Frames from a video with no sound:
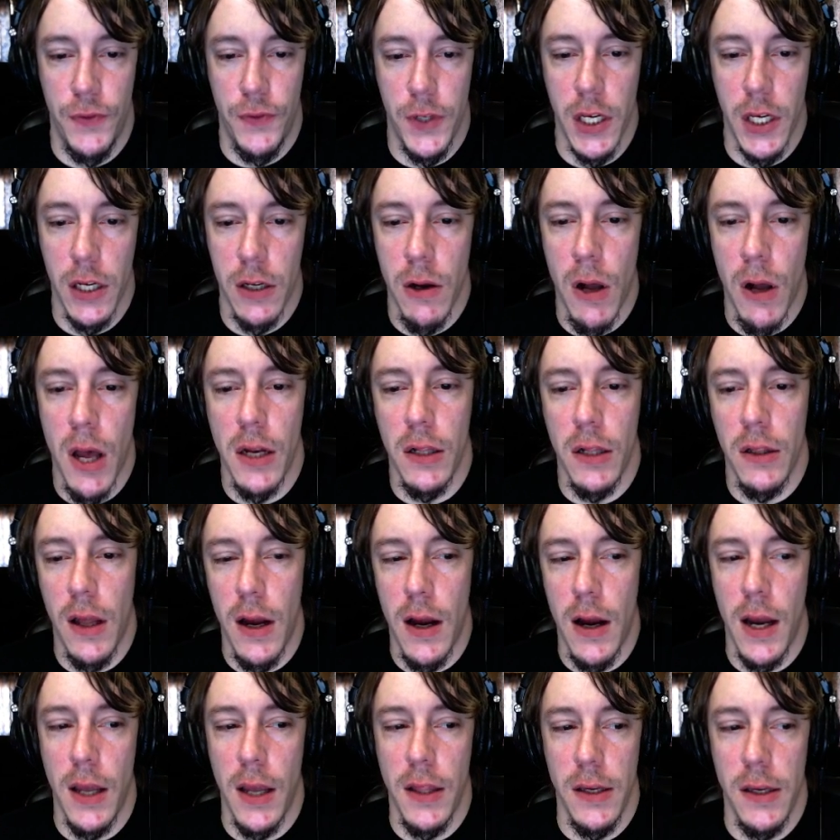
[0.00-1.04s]
If you get caught in a
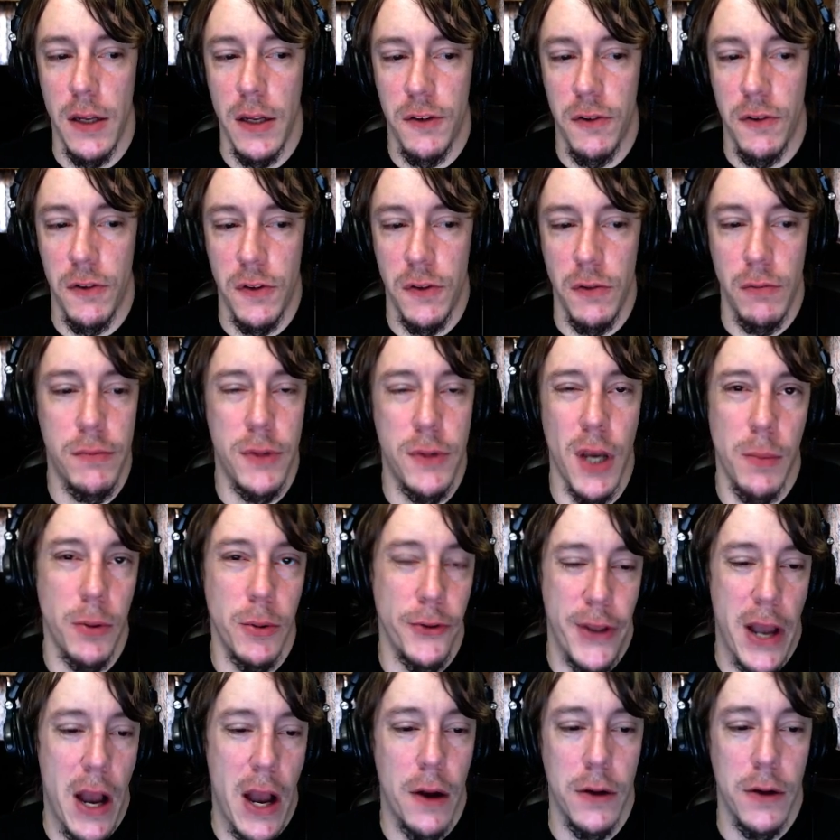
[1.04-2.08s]
lie, the answer is you
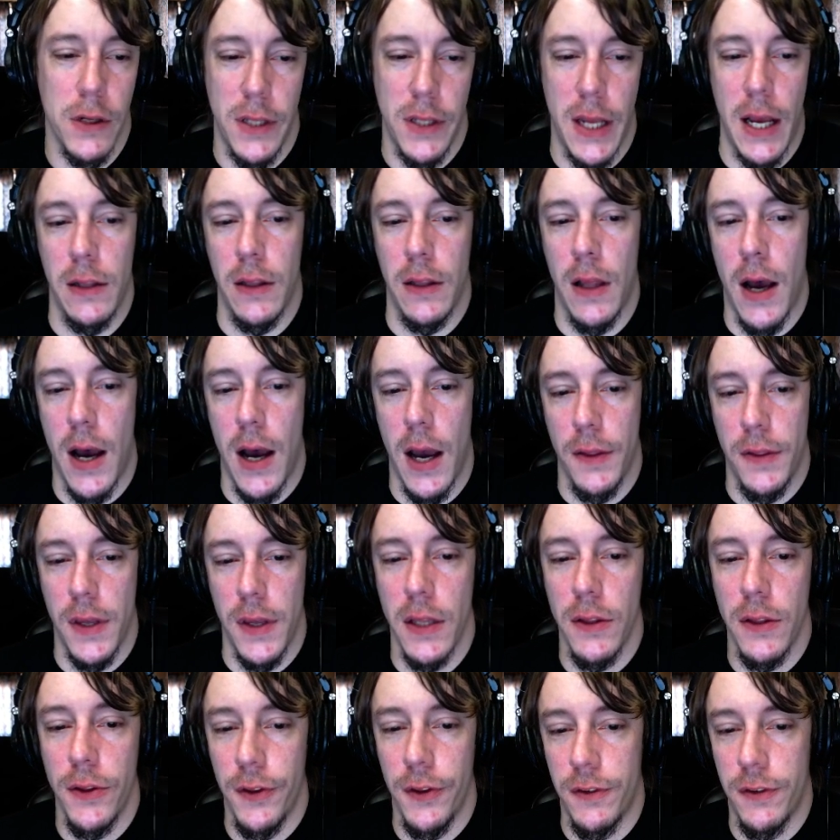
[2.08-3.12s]
double down on that lie.
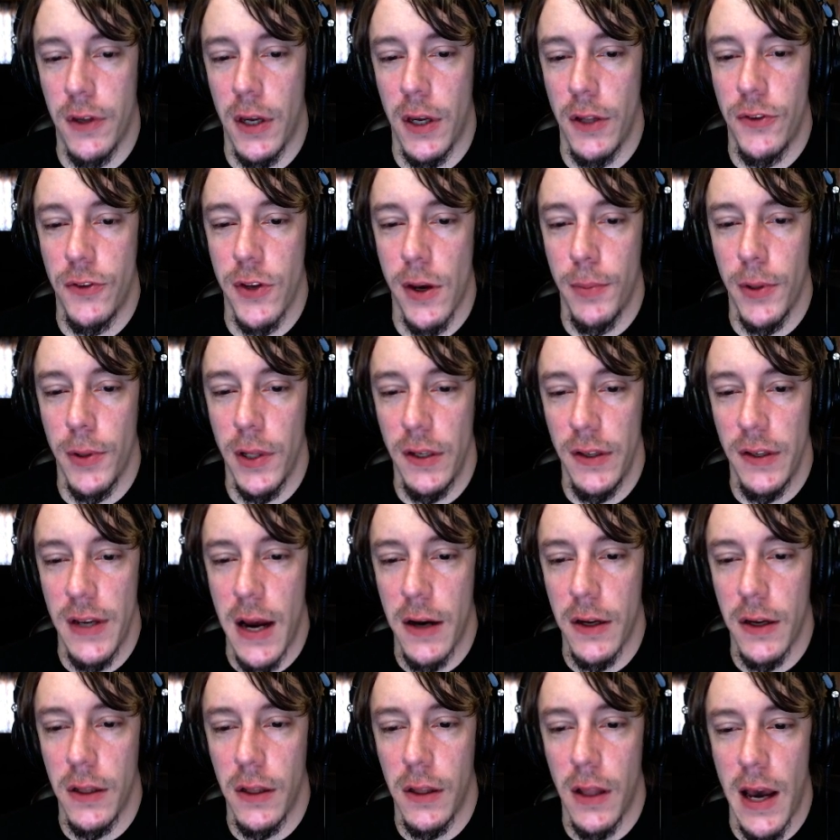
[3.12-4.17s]
The endless uh, doubling
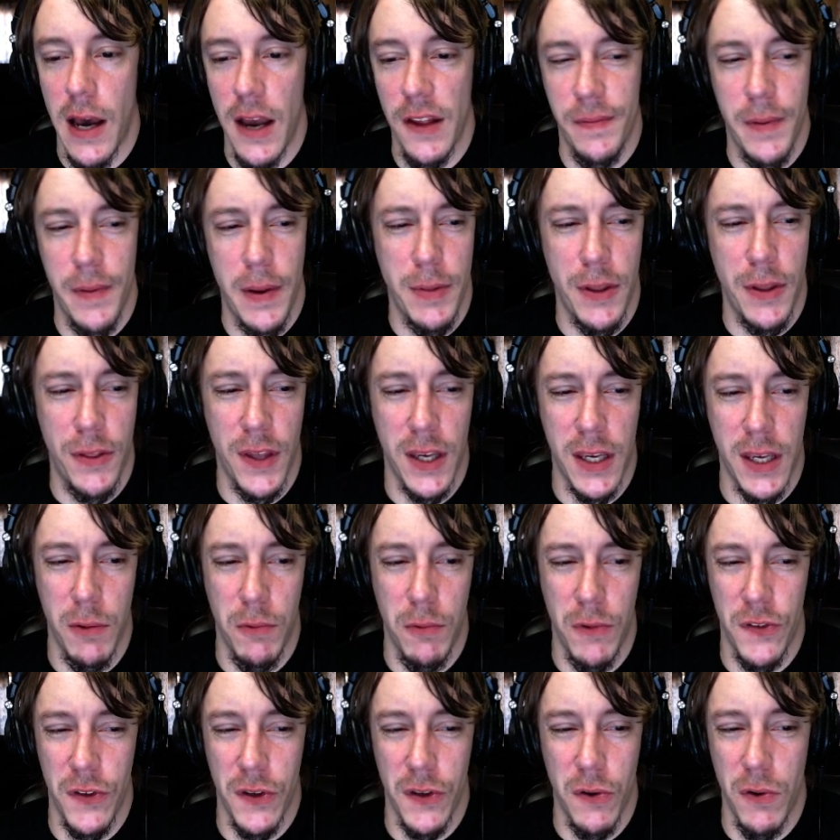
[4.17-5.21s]
down on lies made me think
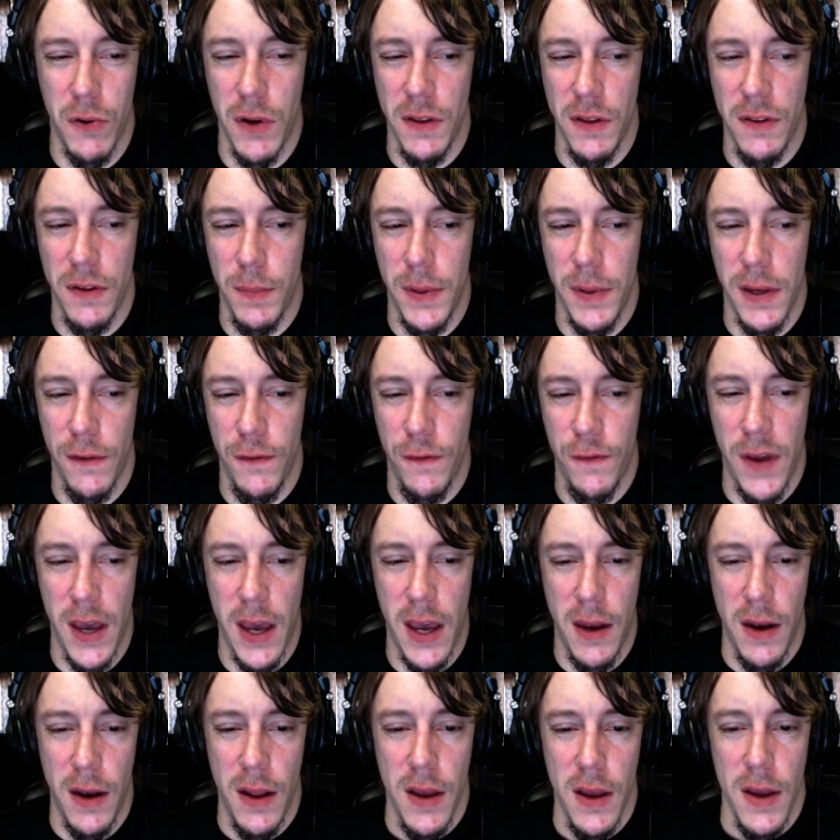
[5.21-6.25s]
it wasn't going to be a
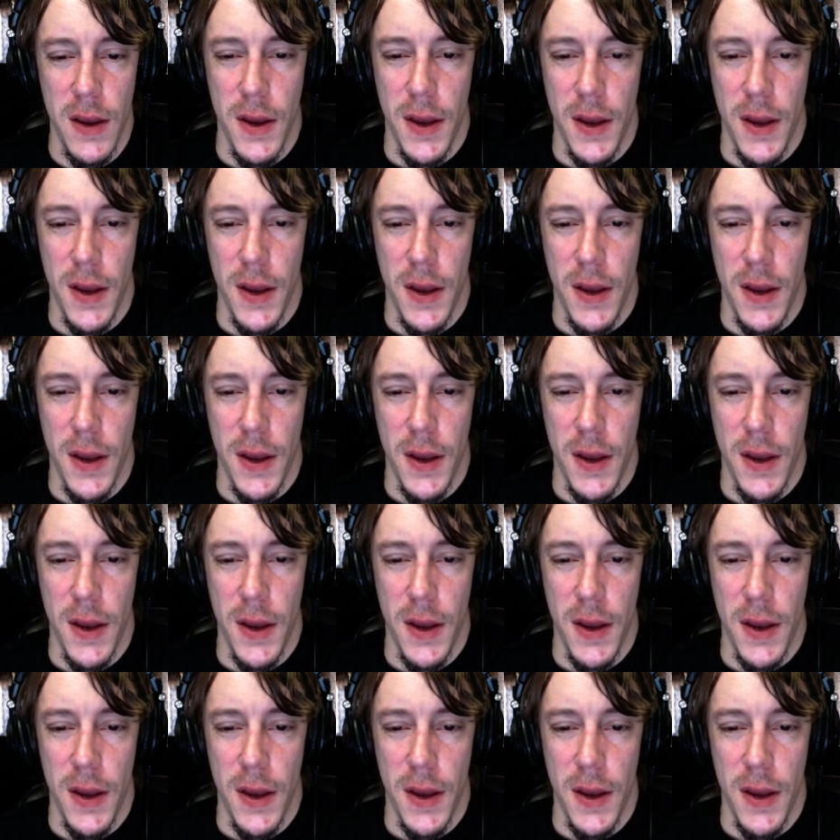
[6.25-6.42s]
fit.